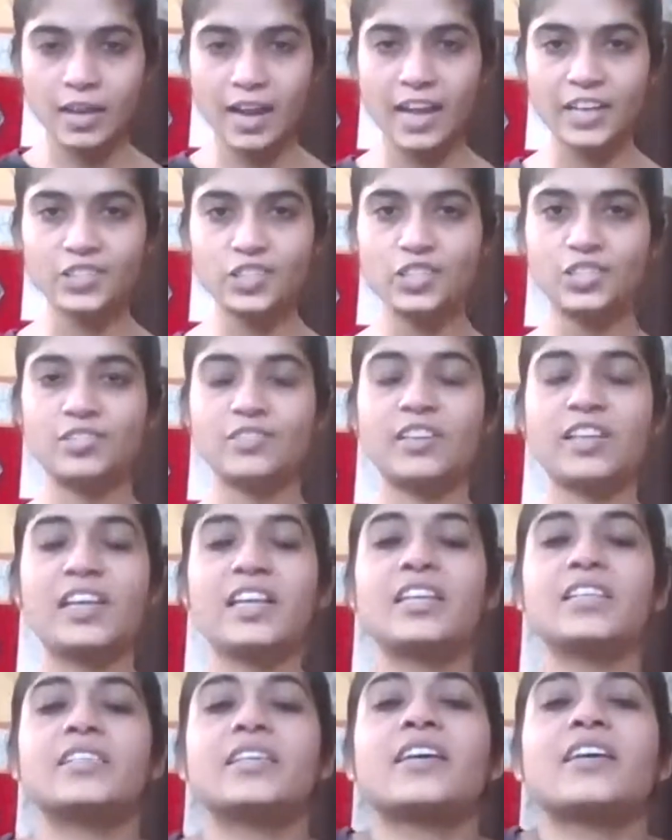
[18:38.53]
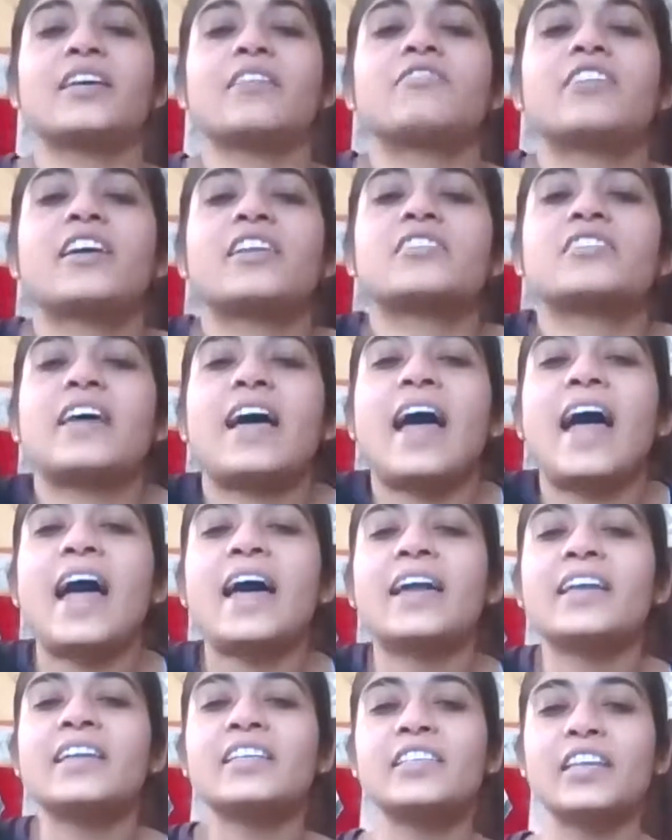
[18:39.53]
and just releasing if there is
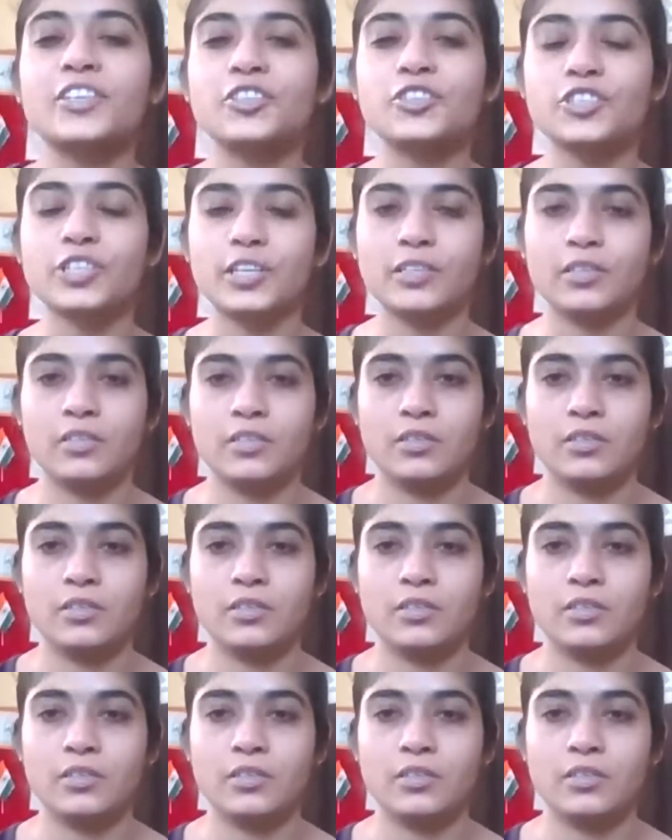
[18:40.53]
any tension.